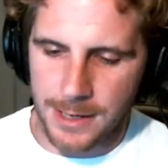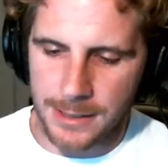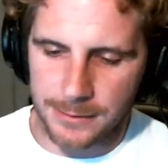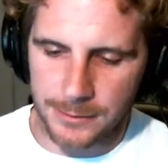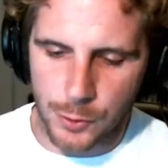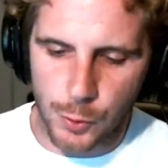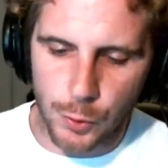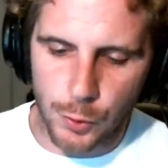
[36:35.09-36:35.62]

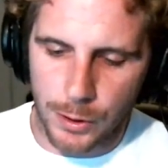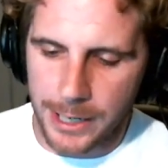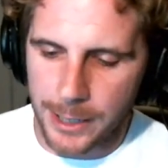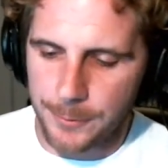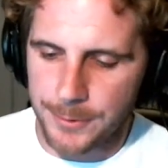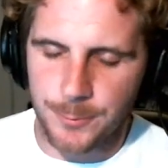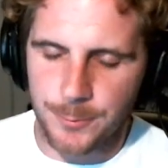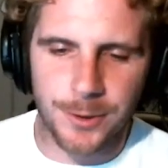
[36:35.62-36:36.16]
and cool, I
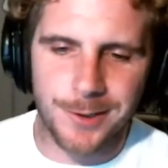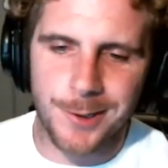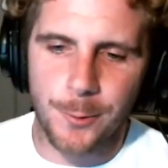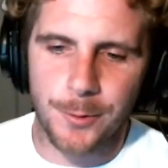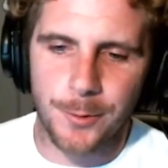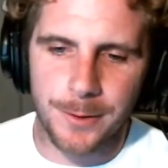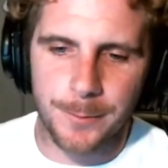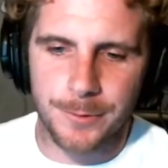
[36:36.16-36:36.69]
always want to know
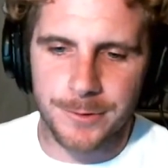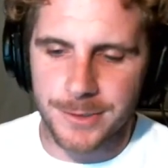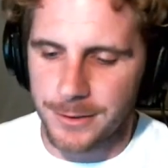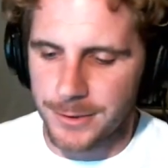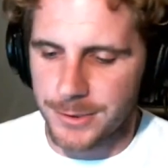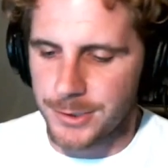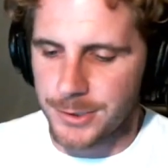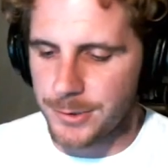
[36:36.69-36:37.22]
what the
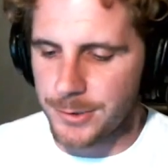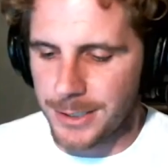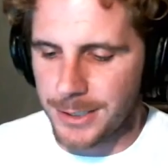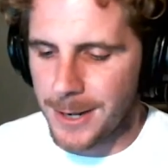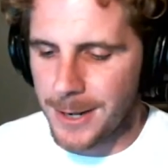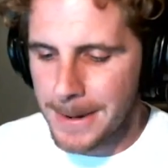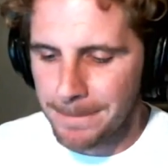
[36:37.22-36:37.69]
presenter's using